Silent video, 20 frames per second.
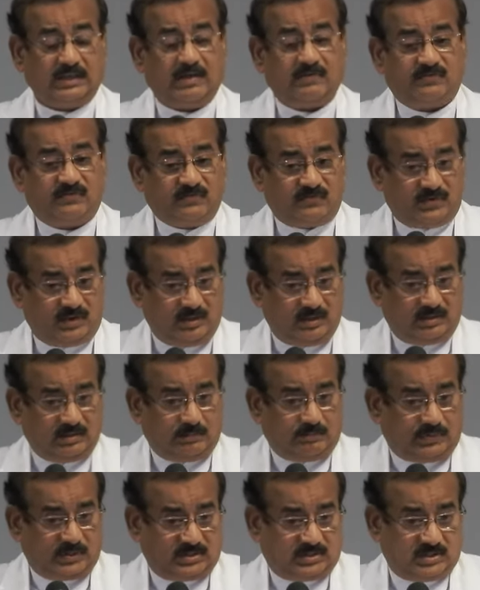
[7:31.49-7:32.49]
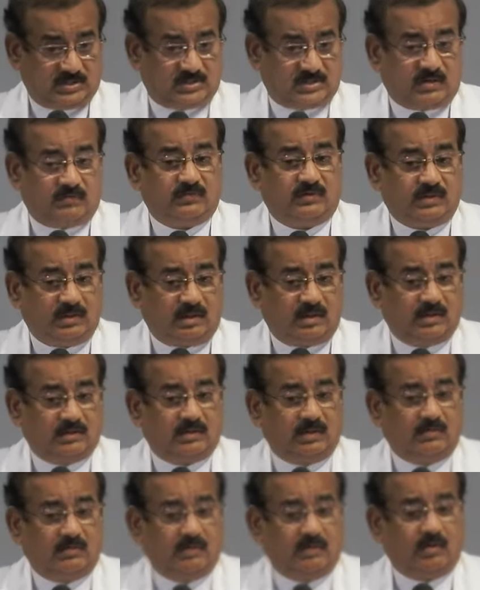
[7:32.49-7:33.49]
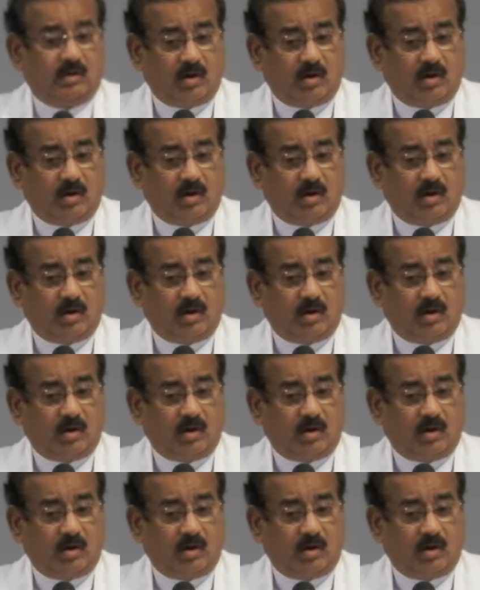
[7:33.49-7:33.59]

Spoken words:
and they felt the presence of God